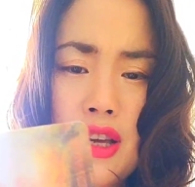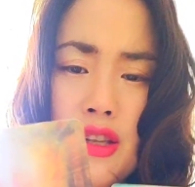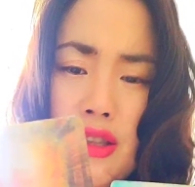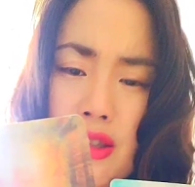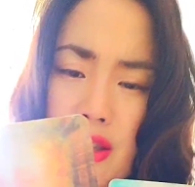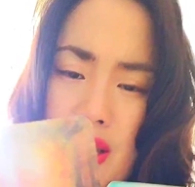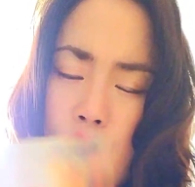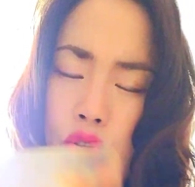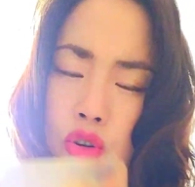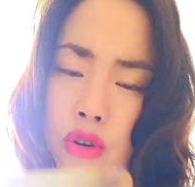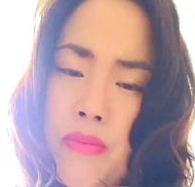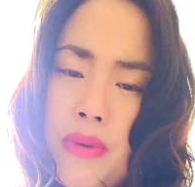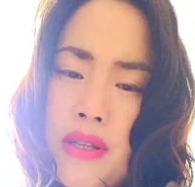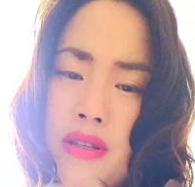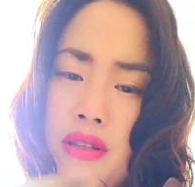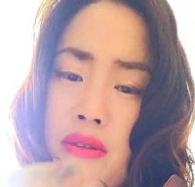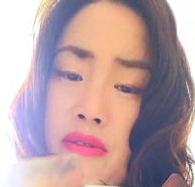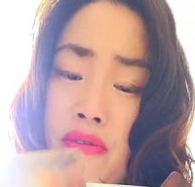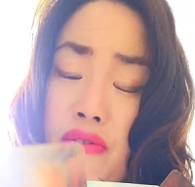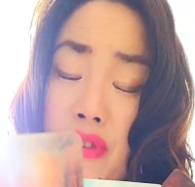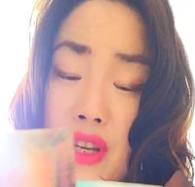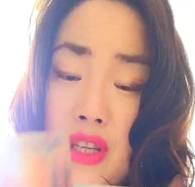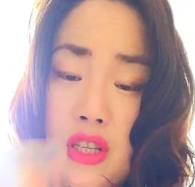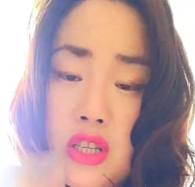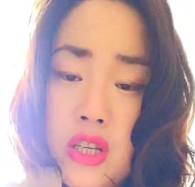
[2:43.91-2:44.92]
there will be
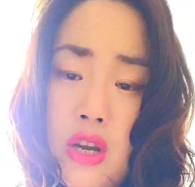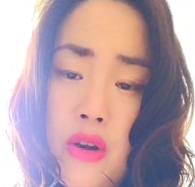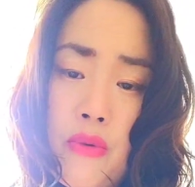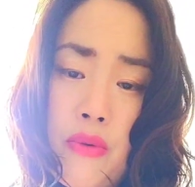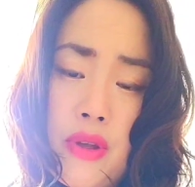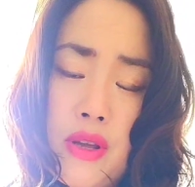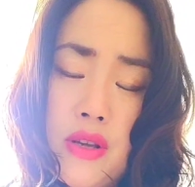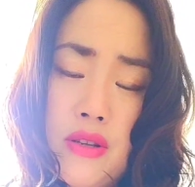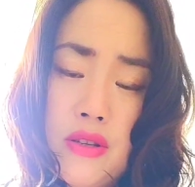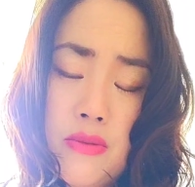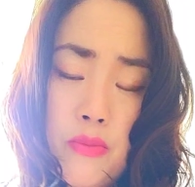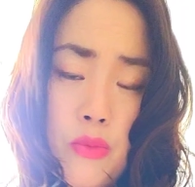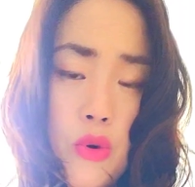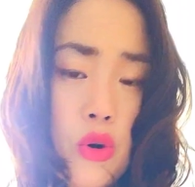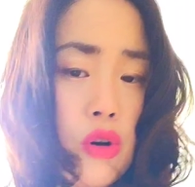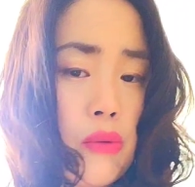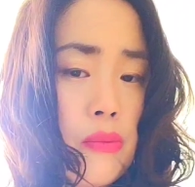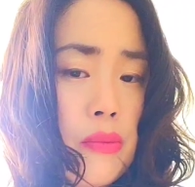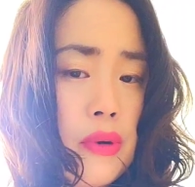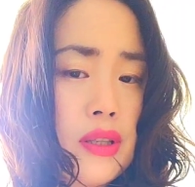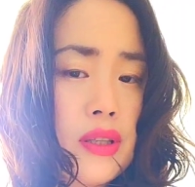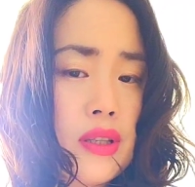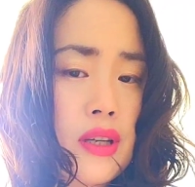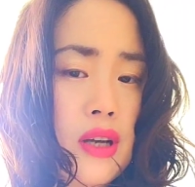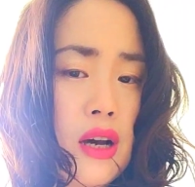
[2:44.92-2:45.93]
some victorious
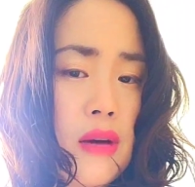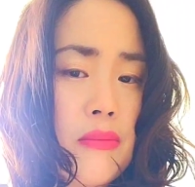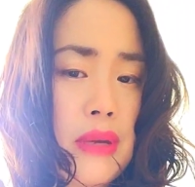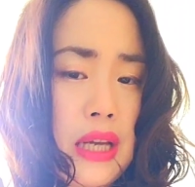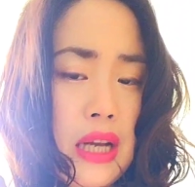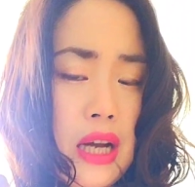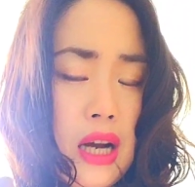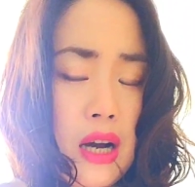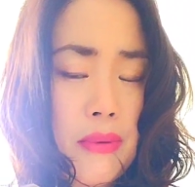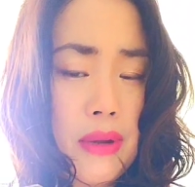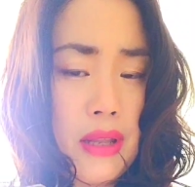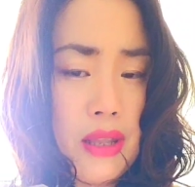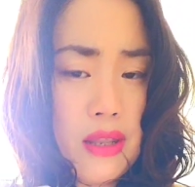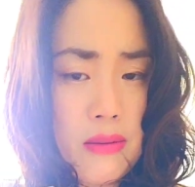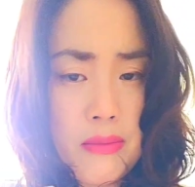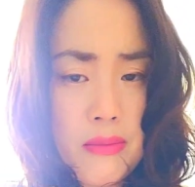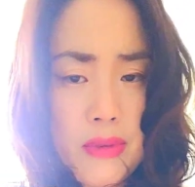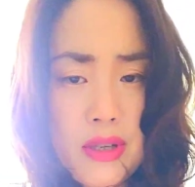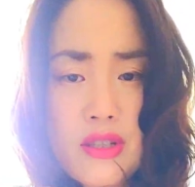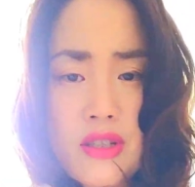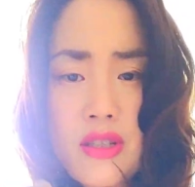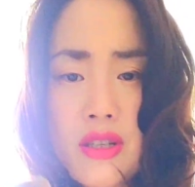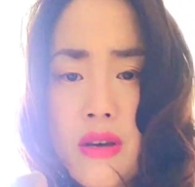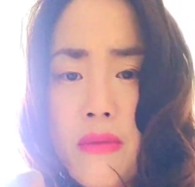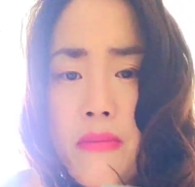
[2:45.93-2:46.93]
moment coming up in the
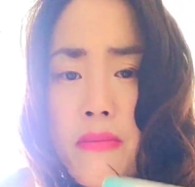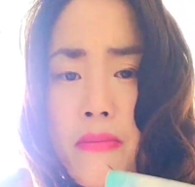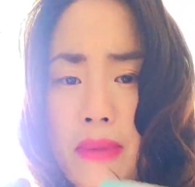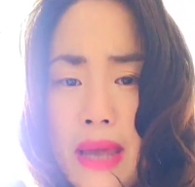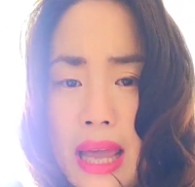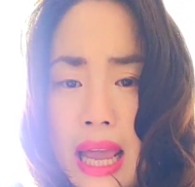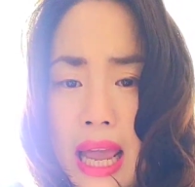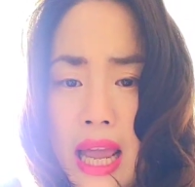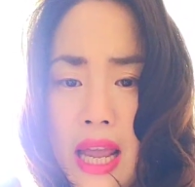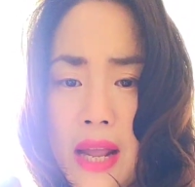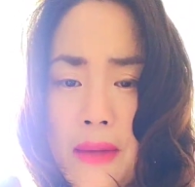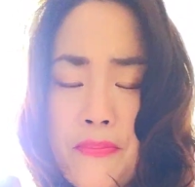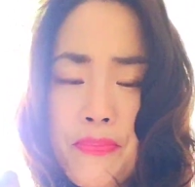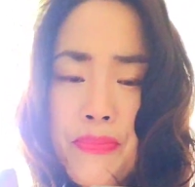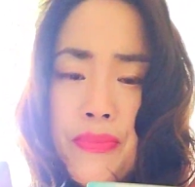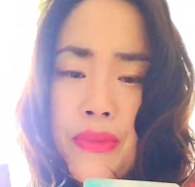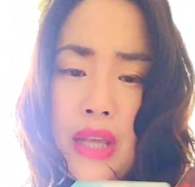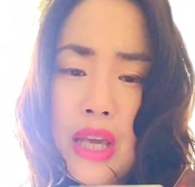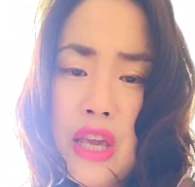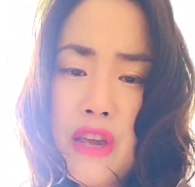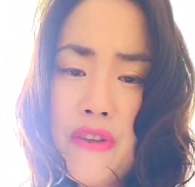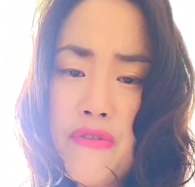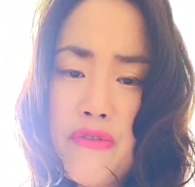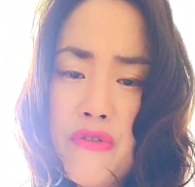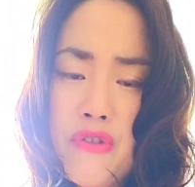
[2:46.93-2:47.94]
months of May
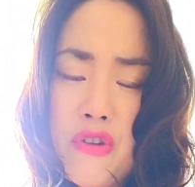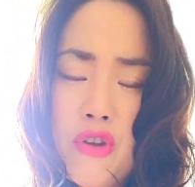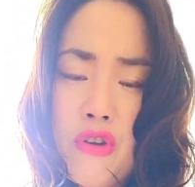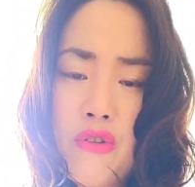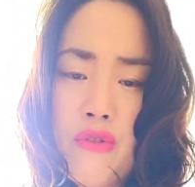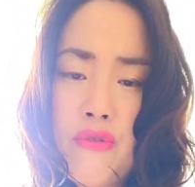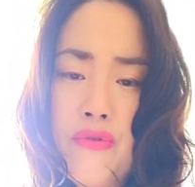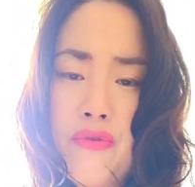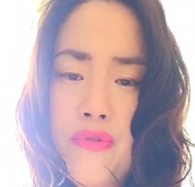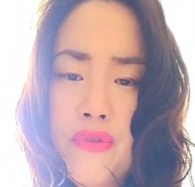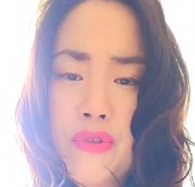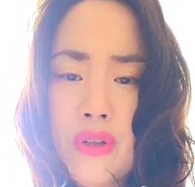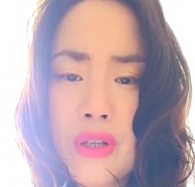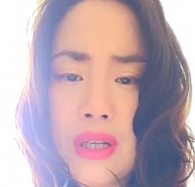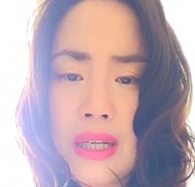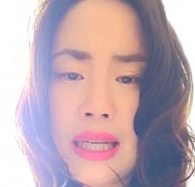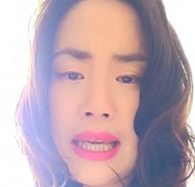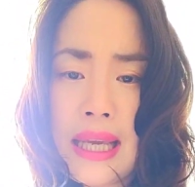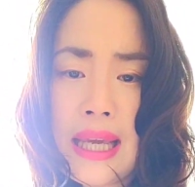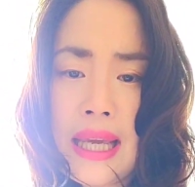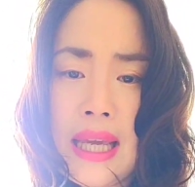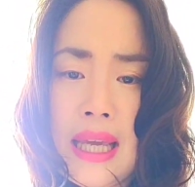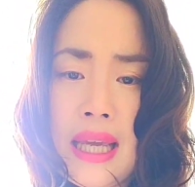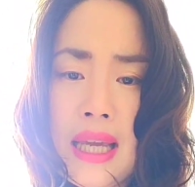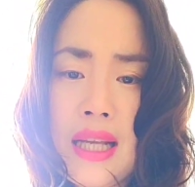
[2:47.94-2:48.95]
if you
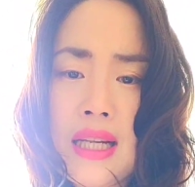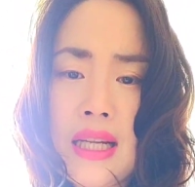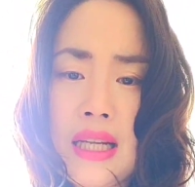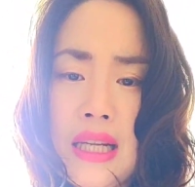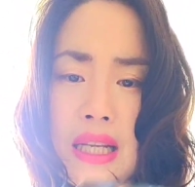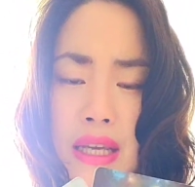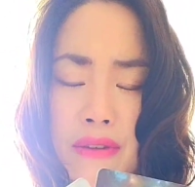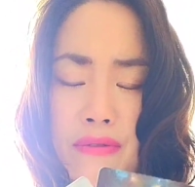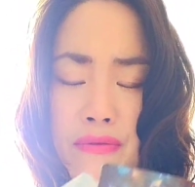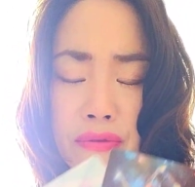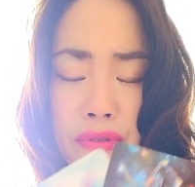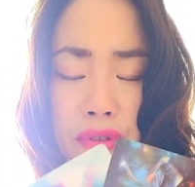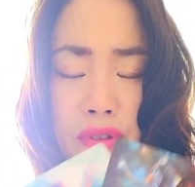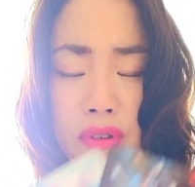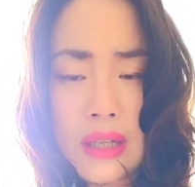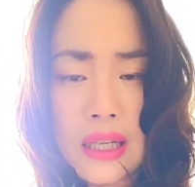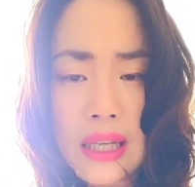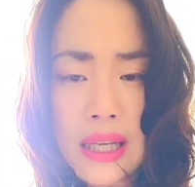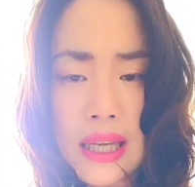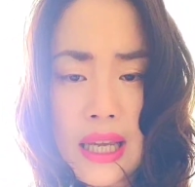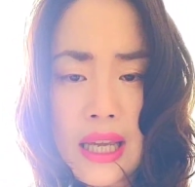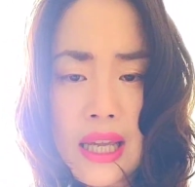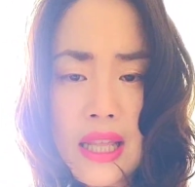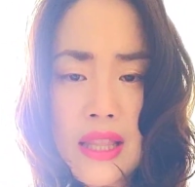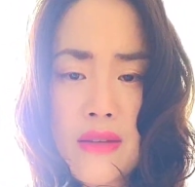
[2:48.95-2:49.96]
fully live
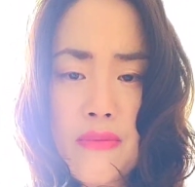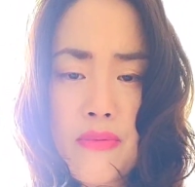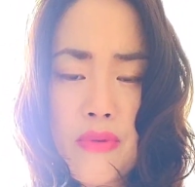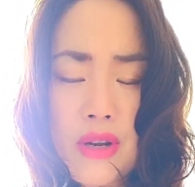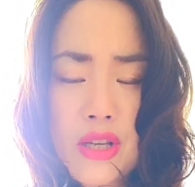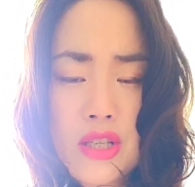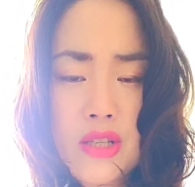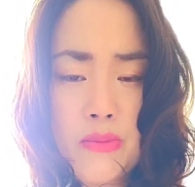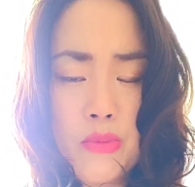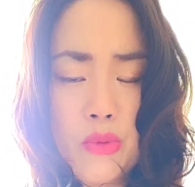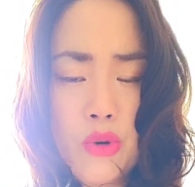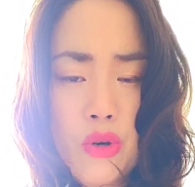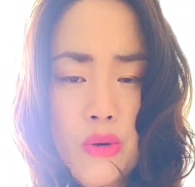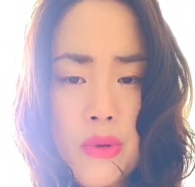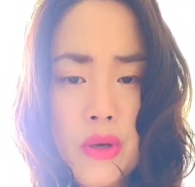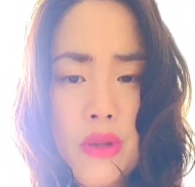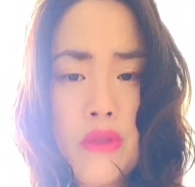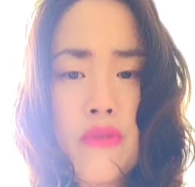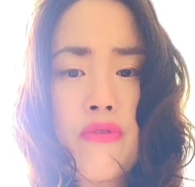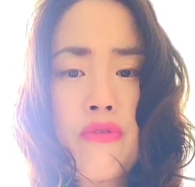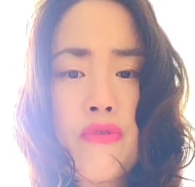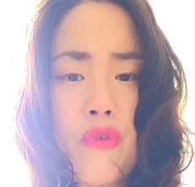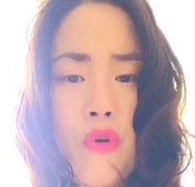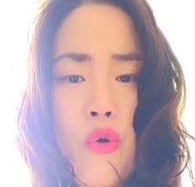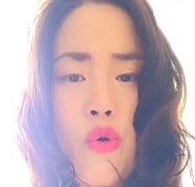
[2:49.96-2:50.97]
fully in the present
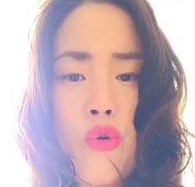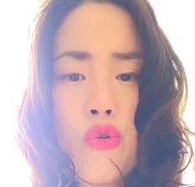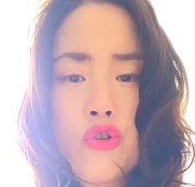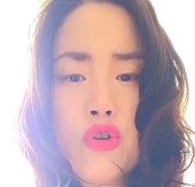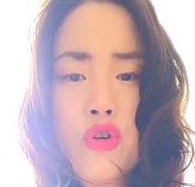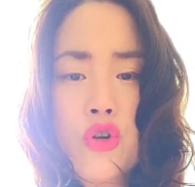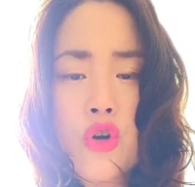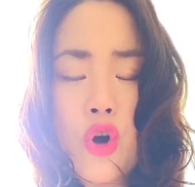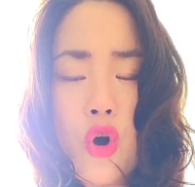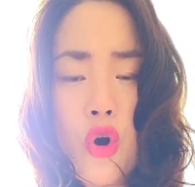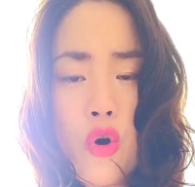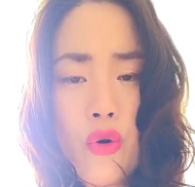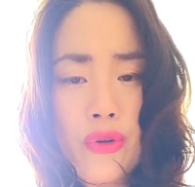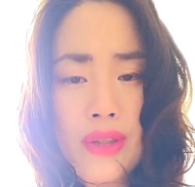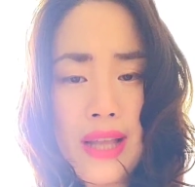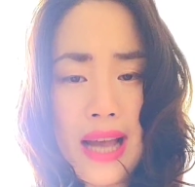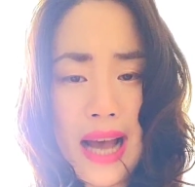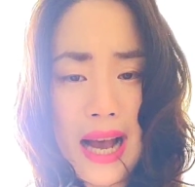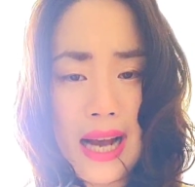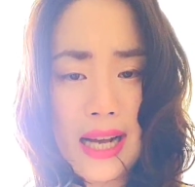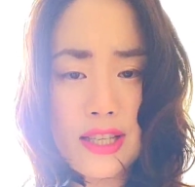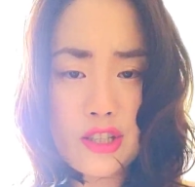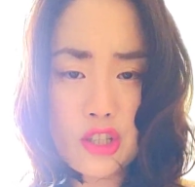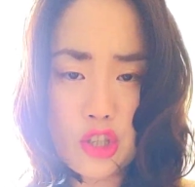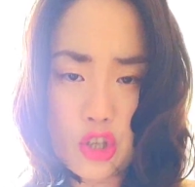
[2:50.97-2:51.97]
moment for your own
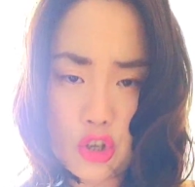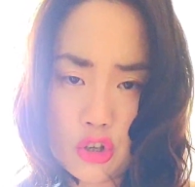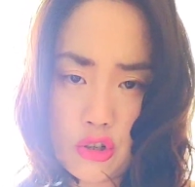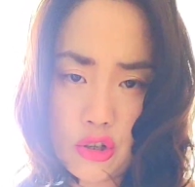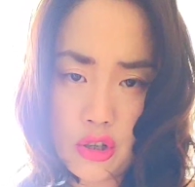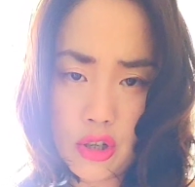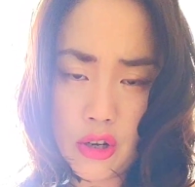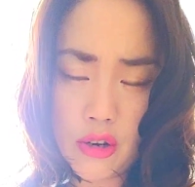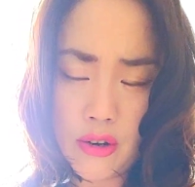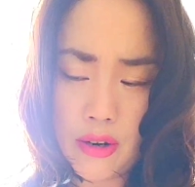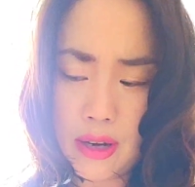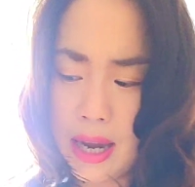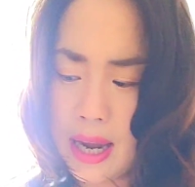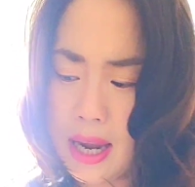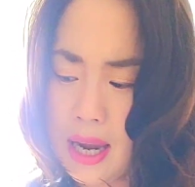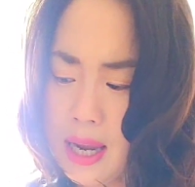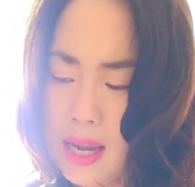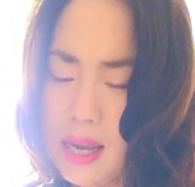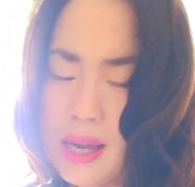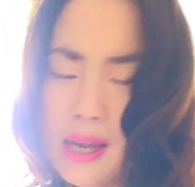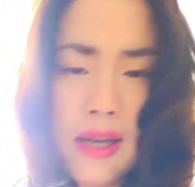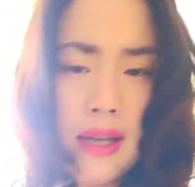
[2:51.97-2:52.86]
highest good, okay?